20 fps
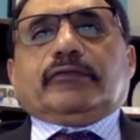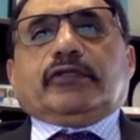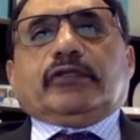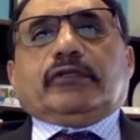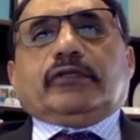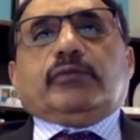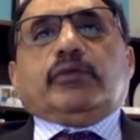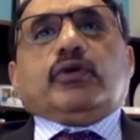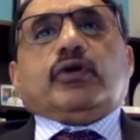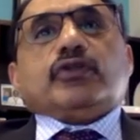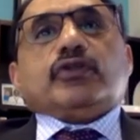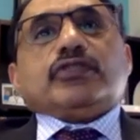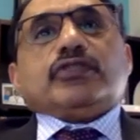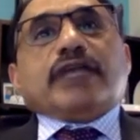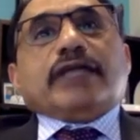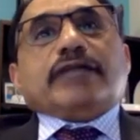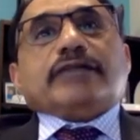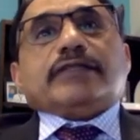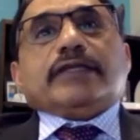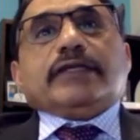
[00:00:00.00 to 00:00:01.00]
Because
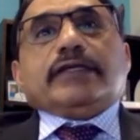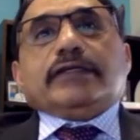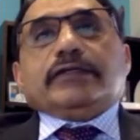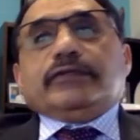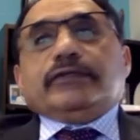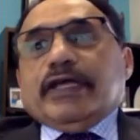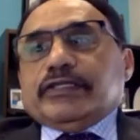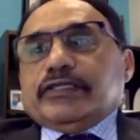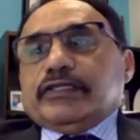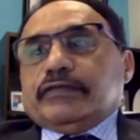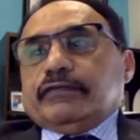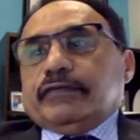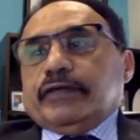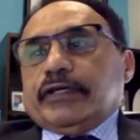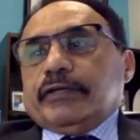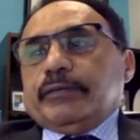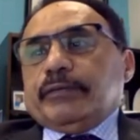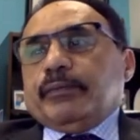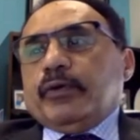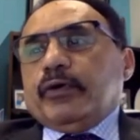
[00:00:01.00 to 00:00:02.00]
that is very
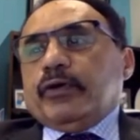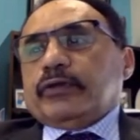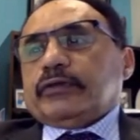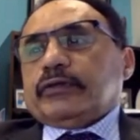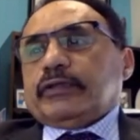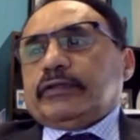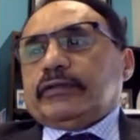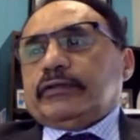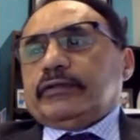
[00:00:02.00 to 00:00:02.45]
important.